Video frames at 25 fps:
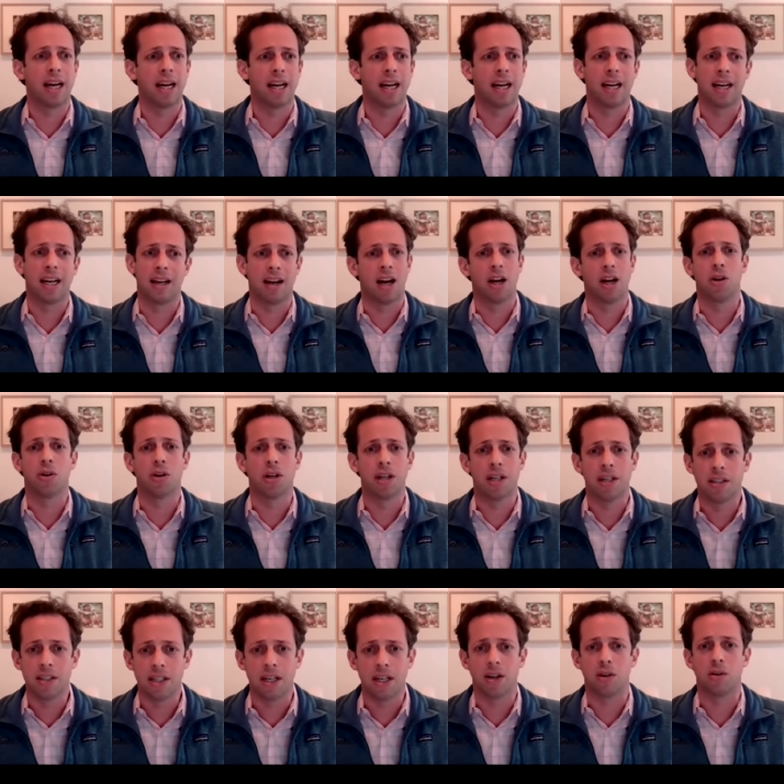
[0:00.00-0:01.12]
by
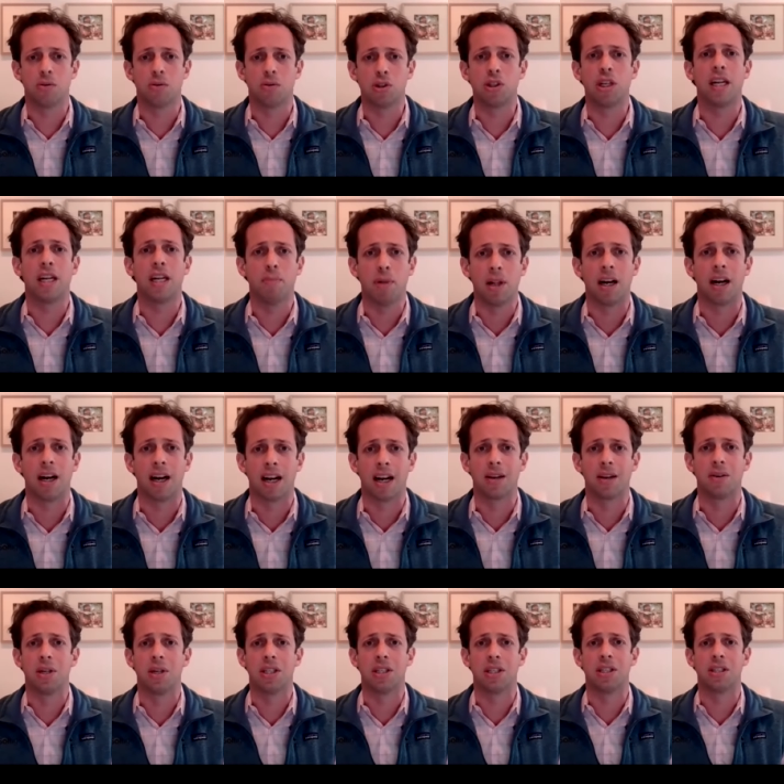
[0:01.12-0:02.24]
100, city block,
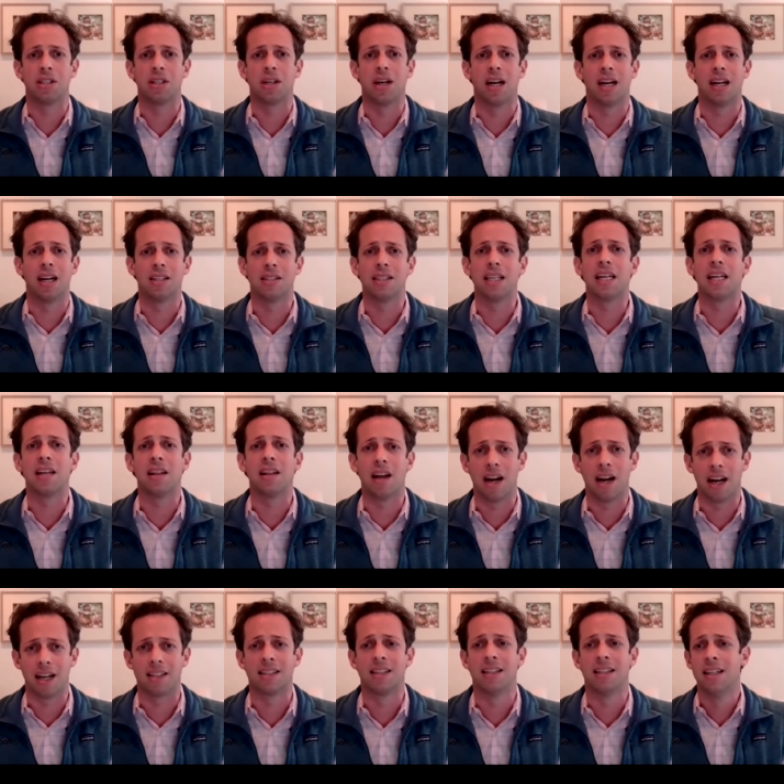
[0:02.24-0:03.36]
which is a city
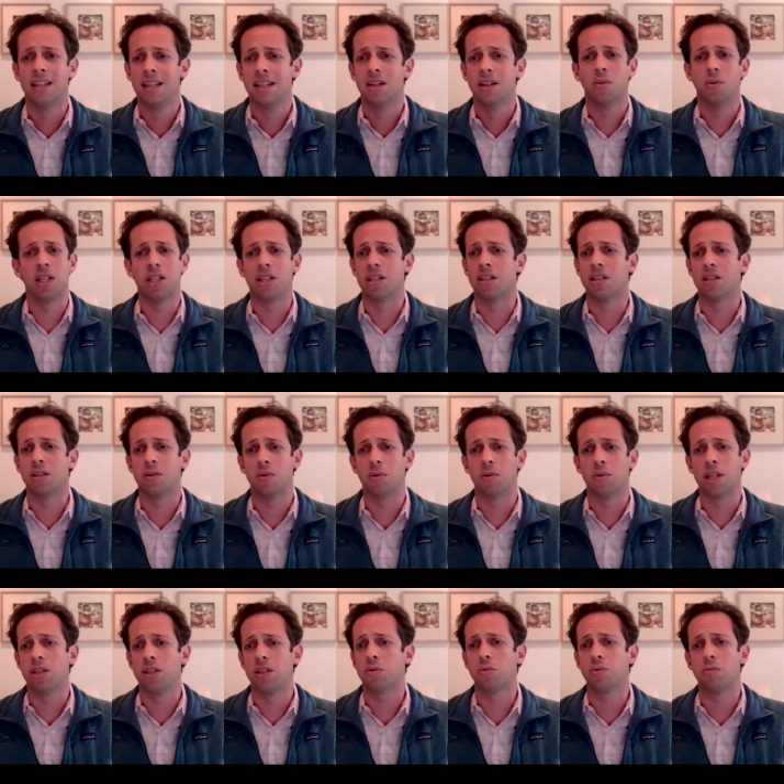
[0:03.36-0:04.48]
lot, which is
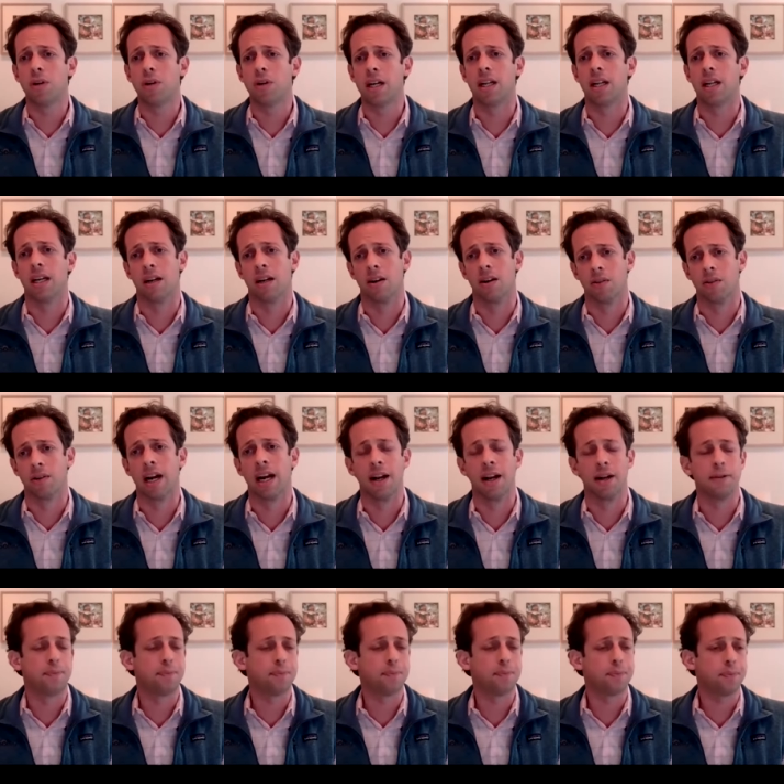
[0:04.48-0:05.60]
really
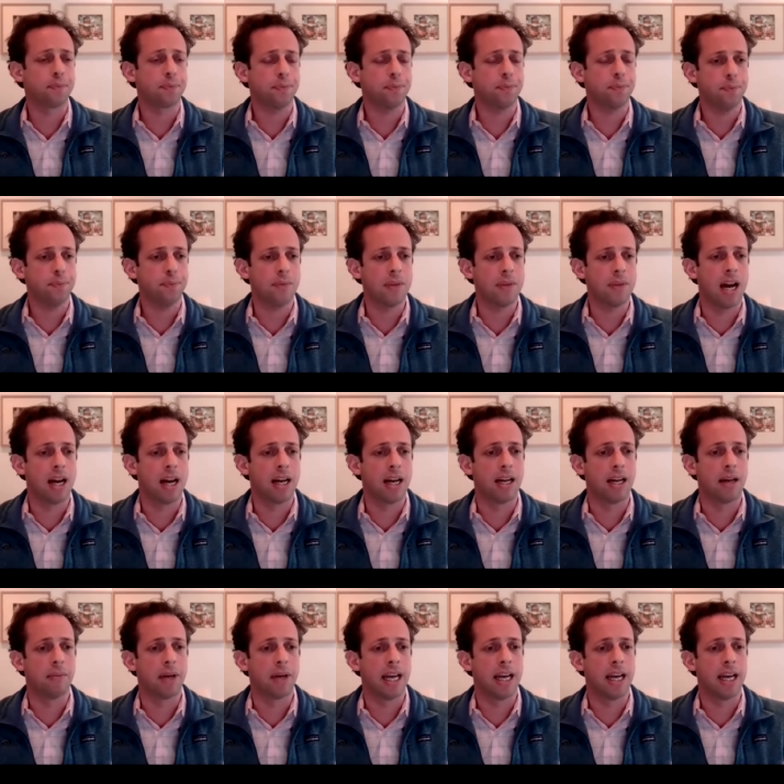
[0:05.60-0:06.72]
great.
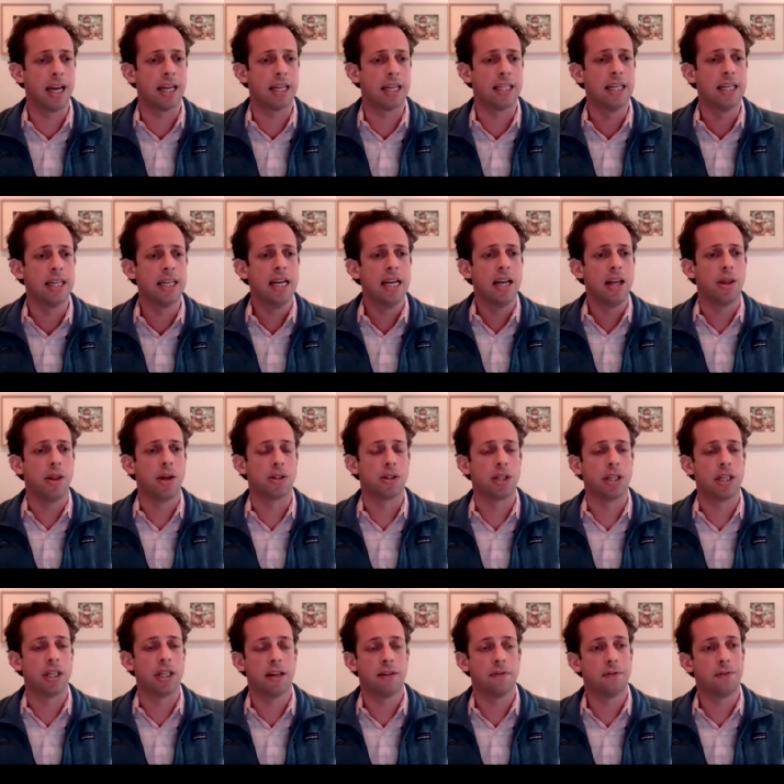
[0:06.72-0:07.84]
And
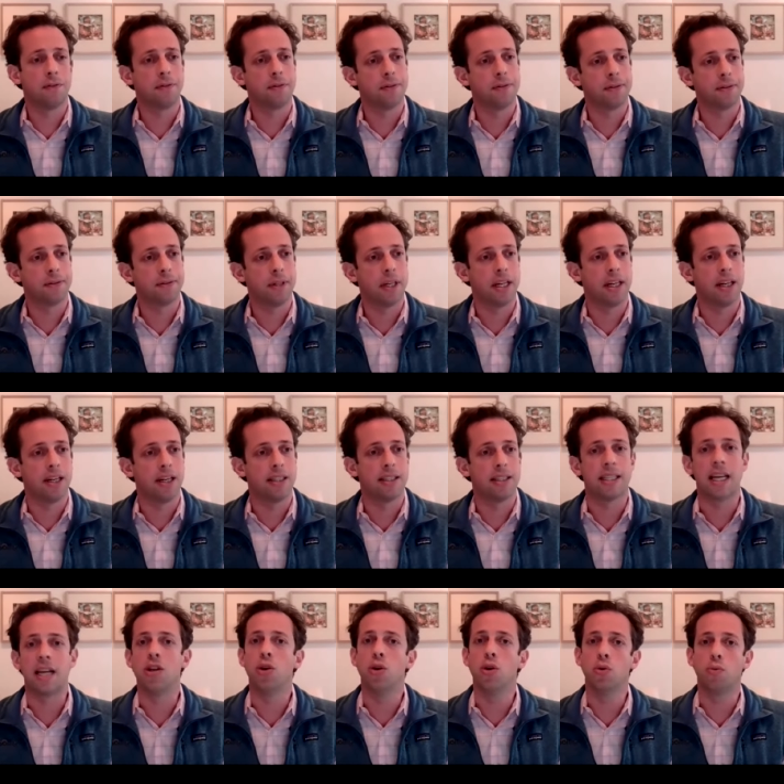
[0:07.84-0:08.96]
there's enough,
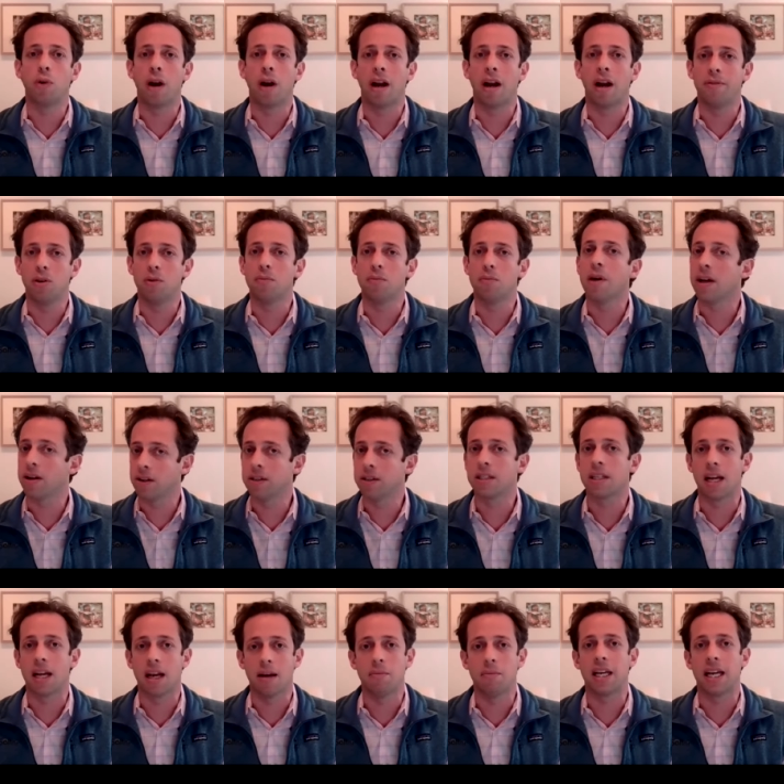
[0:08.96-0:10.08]
I'd say, new revenue
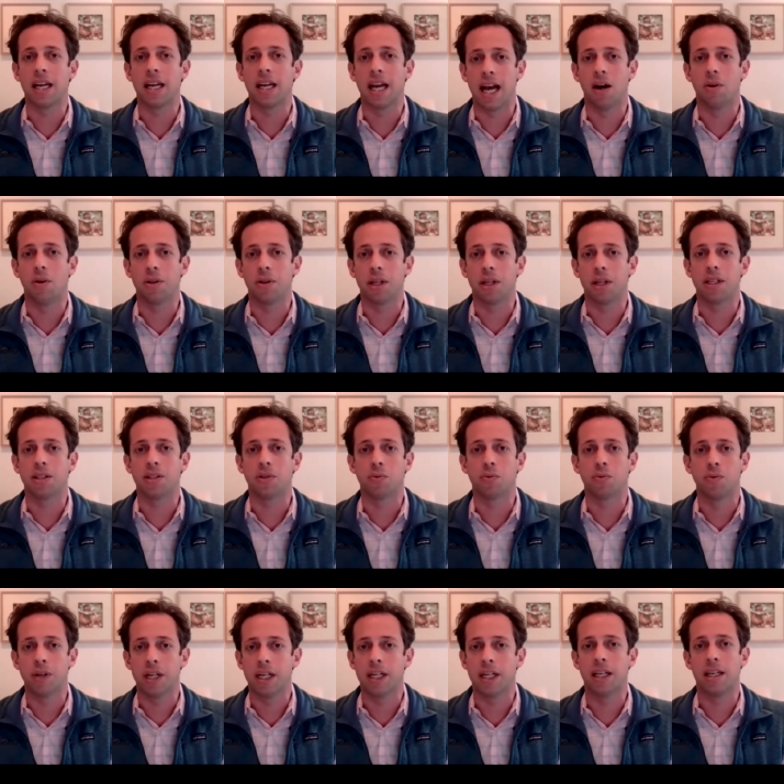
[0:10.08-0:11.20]
models coming out that
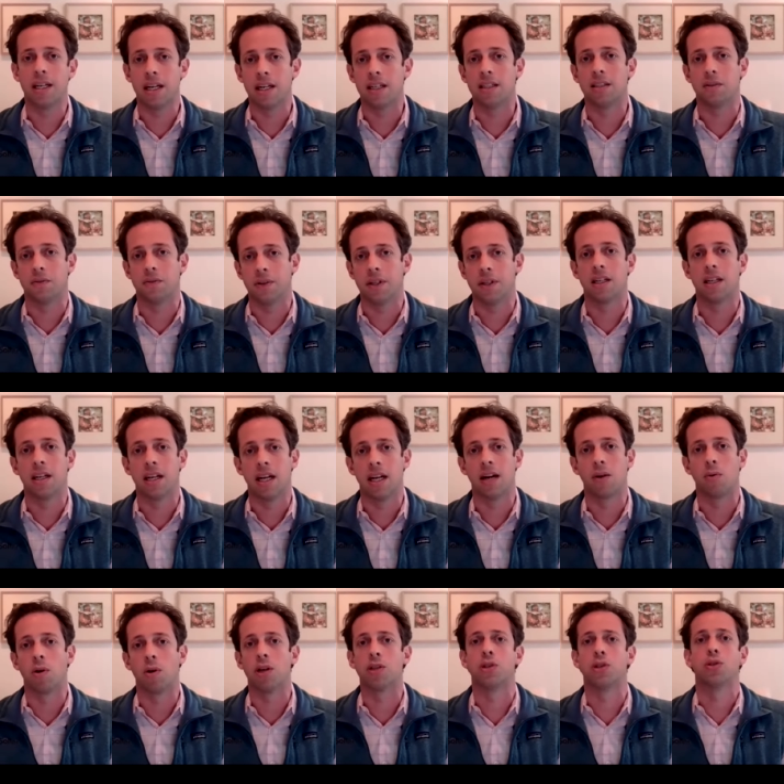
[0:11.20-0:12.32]
this really does feel
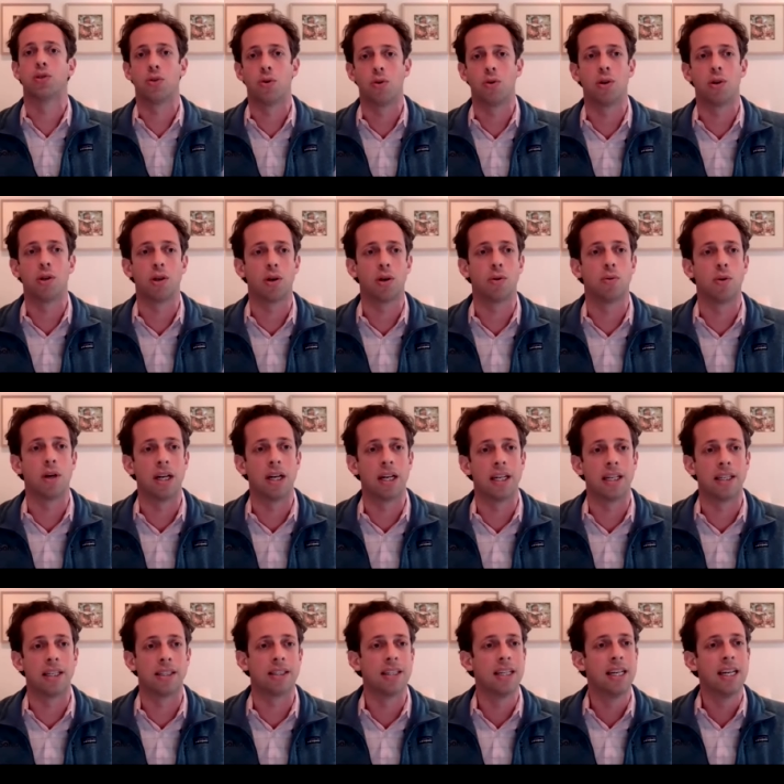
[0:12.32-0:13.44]
like where solar
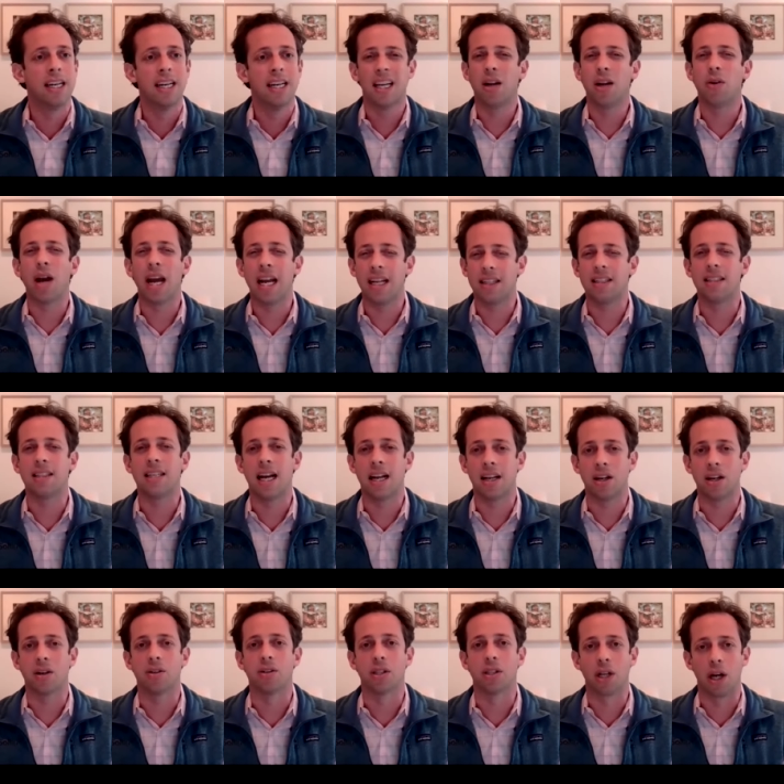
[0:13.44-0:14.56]
was, 8 to
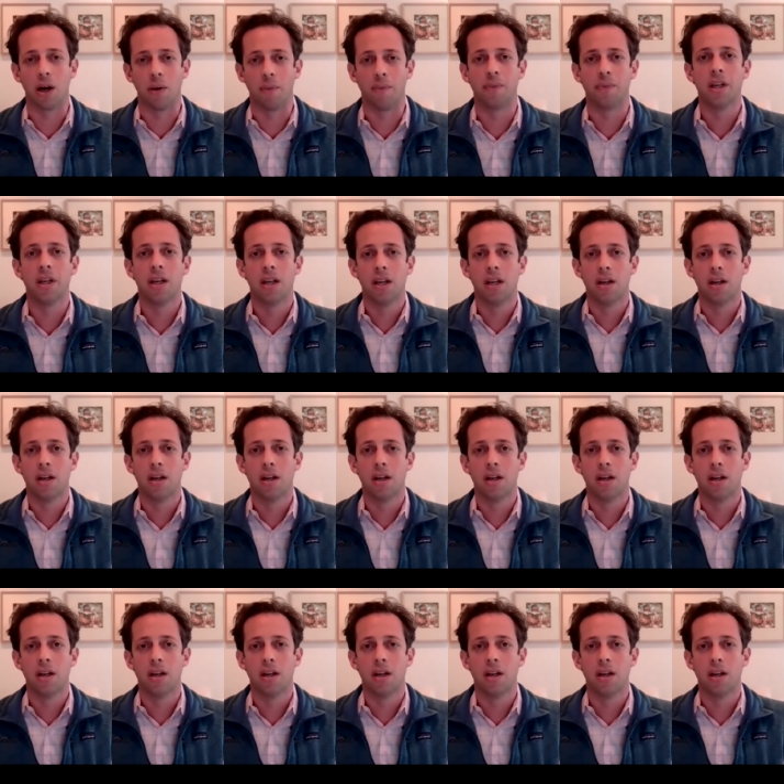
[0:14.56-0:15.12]
10 years ago,